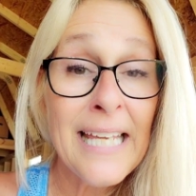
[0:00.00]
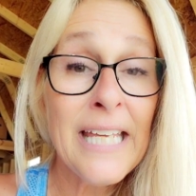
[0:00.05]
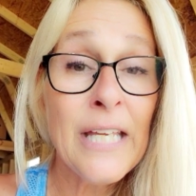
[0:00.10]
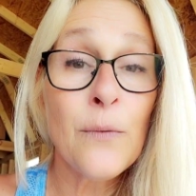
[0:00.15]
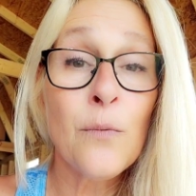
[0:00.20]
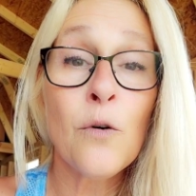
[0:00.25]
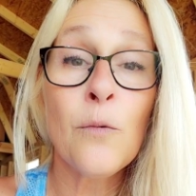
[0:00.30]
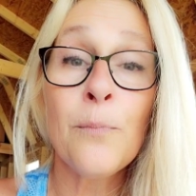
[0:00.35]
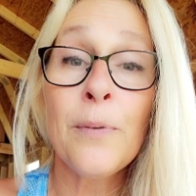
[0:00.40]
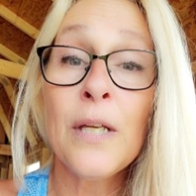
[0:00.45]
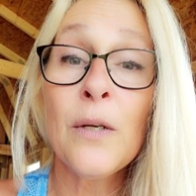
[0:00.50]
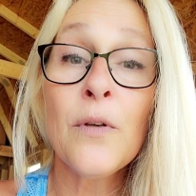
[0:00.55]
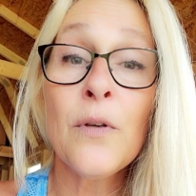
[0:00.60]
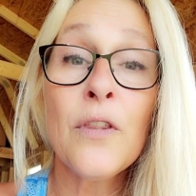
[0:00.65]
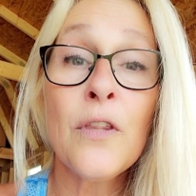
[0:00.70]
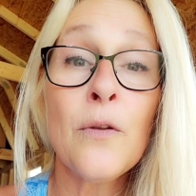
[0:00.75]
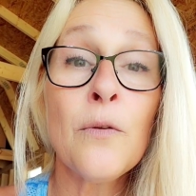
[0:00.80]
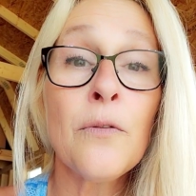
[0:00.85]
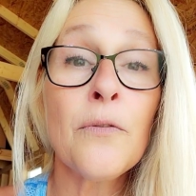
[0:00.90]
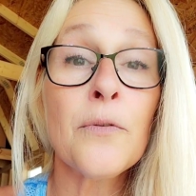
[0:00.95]
He will be
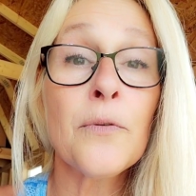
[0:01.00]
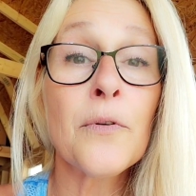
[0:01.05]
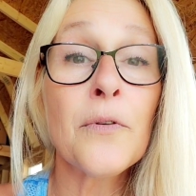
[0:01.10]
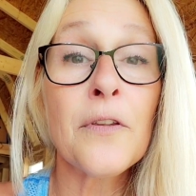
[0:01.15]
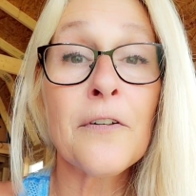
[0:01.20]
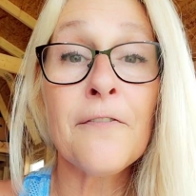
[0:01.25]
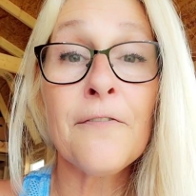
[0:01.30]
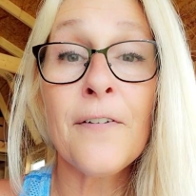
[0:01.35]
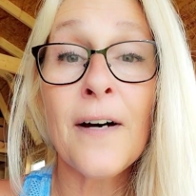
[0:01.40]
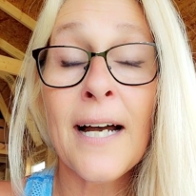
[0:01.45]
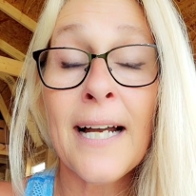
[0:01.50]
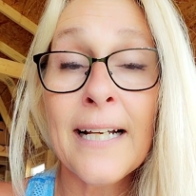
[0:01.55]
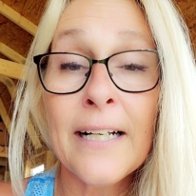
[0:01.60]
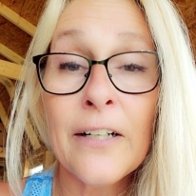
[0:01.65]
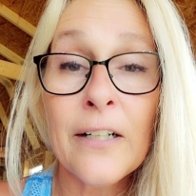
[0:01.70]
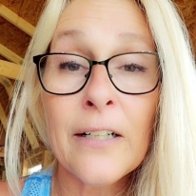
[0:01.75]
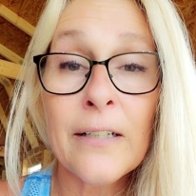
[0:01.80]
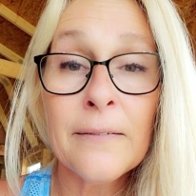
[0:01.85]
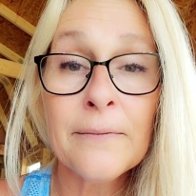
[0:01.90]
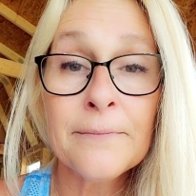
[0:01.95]
with you through the
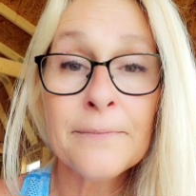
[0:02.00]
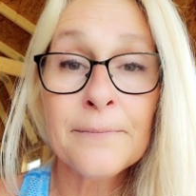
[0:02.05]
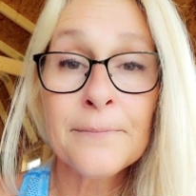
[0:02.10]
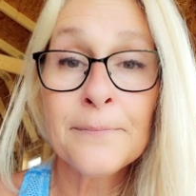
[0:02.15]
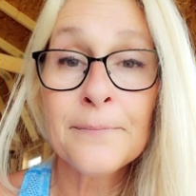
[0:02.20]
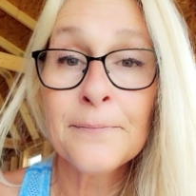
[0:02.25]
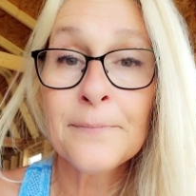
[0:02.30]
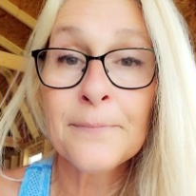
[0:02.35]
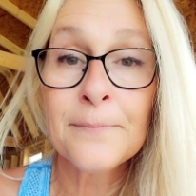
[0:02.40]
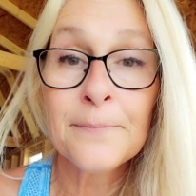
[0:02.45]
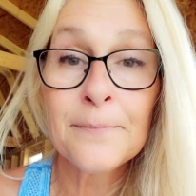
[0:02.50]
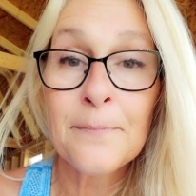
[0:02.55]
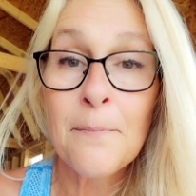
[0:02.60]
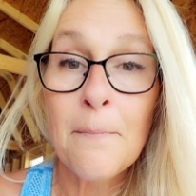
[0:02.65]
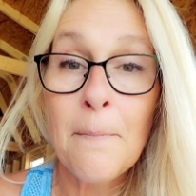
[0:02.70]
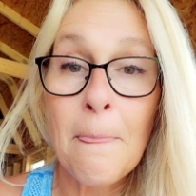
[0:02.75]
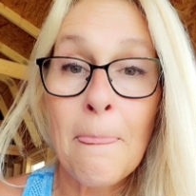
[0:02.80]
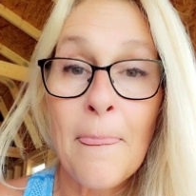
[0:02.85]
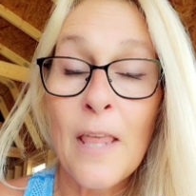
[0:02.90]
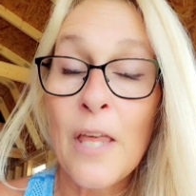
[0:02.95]
fire.
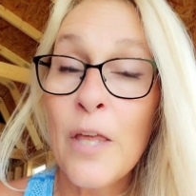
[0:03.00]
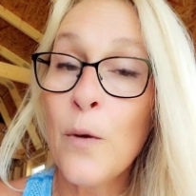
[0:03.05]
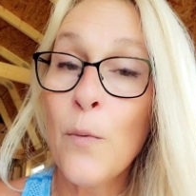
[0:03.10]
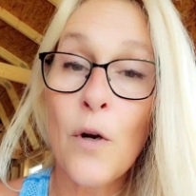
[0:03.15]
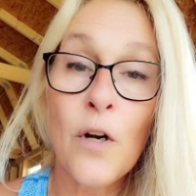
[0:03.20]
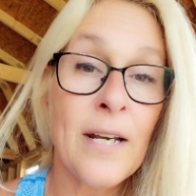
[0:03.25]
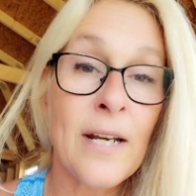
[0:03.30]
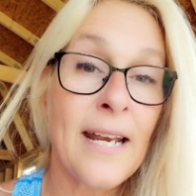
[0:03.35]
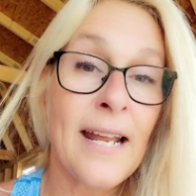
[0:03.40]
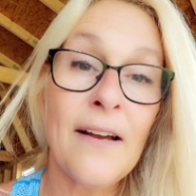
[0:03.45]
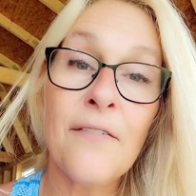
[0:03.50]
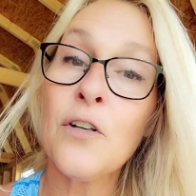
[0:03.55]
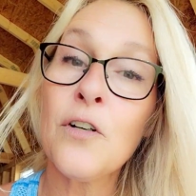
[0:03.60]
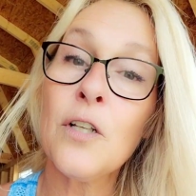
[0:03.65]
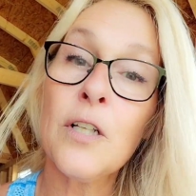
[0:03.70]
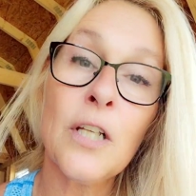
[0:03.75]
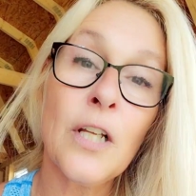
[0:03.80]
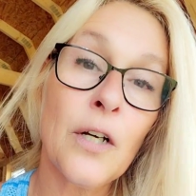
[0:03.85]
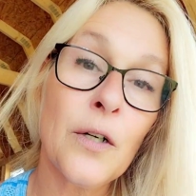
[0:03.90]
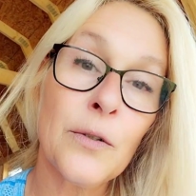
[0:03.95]
You are never
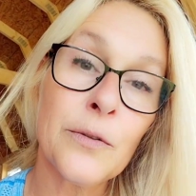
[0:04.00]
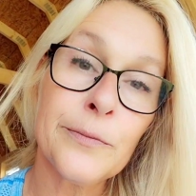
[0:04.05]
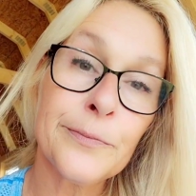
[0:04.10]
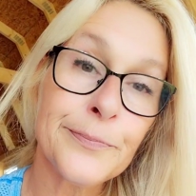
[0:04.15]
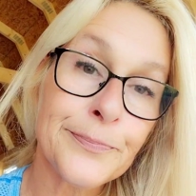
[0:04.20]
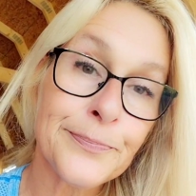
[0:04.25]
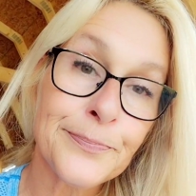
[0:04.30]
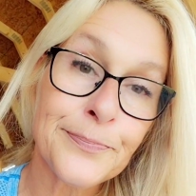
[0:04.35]
alone.